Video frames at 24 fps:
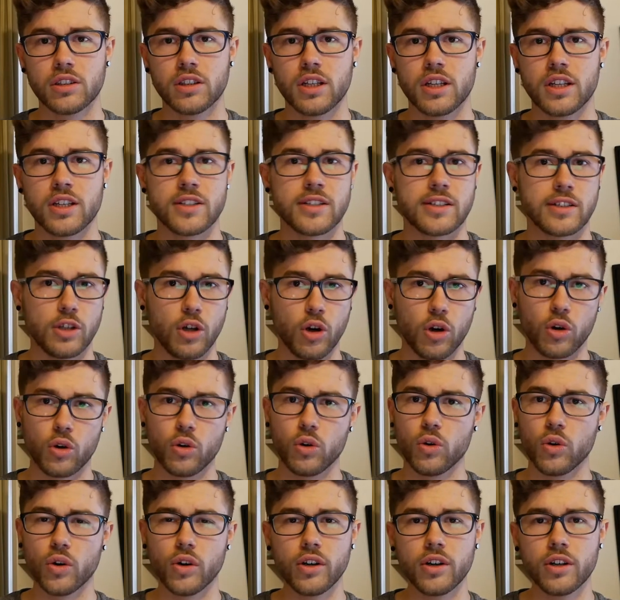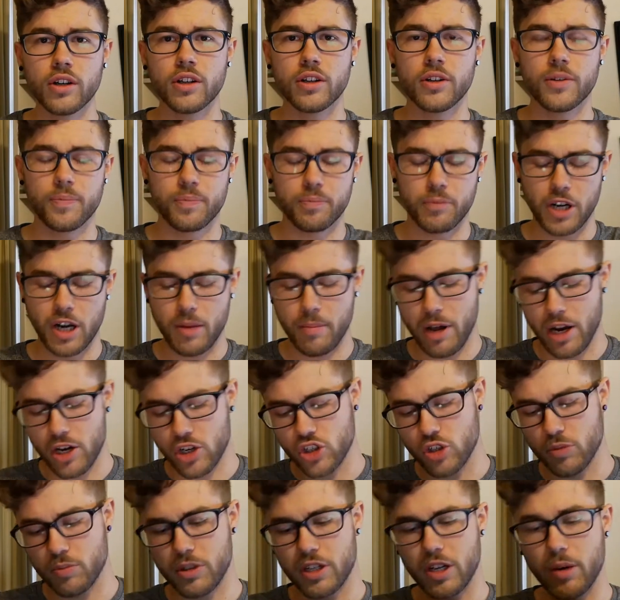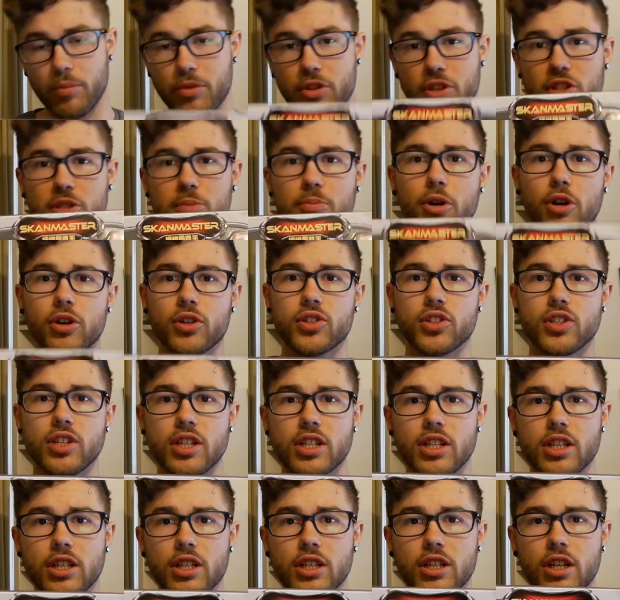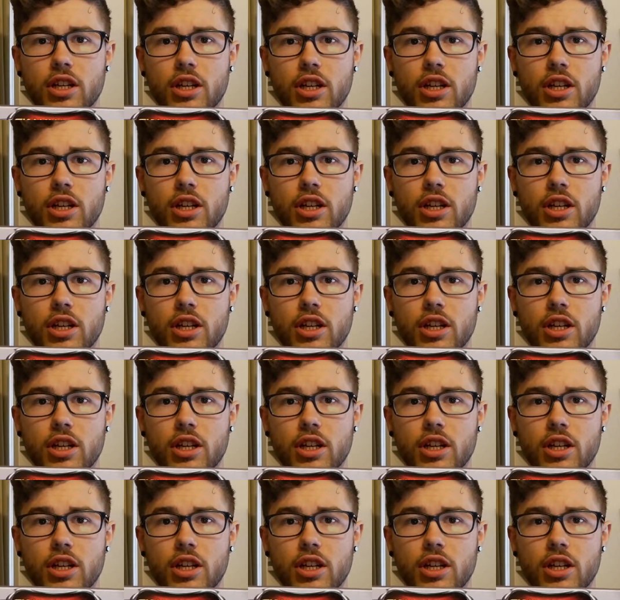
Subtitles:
is long gone, but I managed to pick up this box here